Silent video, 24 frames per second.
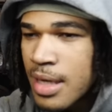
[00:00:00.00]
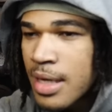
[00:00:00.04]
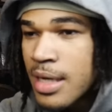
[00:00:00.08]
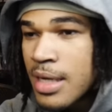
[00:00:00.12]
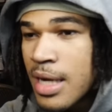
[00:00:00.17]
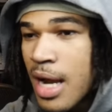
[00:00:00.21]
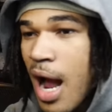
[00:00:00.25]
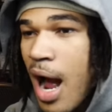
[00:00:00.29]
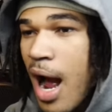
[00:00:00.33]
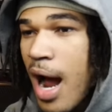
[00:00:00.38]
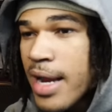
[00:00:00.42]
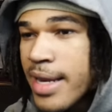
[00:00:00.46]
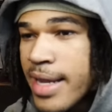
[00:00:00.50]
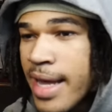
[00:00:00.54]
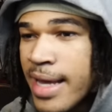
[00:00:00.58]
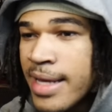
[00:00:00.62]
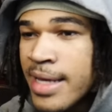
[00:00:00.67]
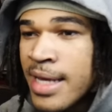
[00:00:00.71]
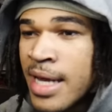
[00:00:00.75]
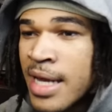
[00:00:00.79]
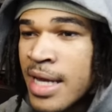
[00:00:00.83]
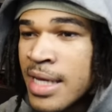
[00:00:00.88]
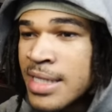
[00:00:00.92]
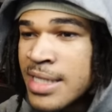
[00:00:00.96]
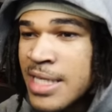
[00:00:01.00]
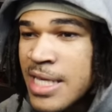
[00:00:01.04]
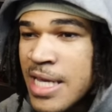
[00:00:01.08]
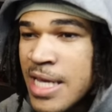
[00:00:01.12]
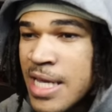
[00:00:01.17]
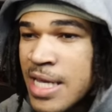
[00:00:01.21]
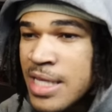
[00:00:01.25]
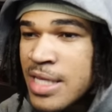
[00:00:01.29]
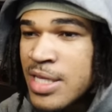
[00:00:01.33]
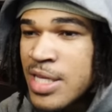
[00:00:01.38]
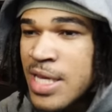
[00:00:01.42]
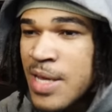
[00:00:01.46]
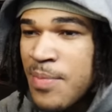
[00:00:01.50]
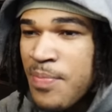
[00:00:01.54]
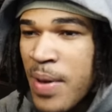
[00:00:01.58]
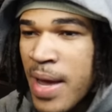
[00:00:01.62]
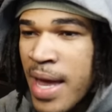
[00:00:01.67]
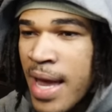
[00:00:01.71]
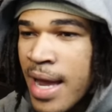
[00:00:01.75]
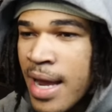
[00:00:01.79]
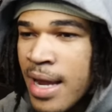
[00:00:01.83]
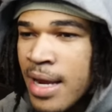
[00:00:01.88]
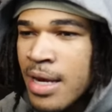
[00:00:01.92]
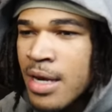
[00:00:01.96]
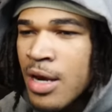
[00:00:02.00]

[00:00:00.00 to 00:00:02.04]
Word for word: Kanye, T-Pain.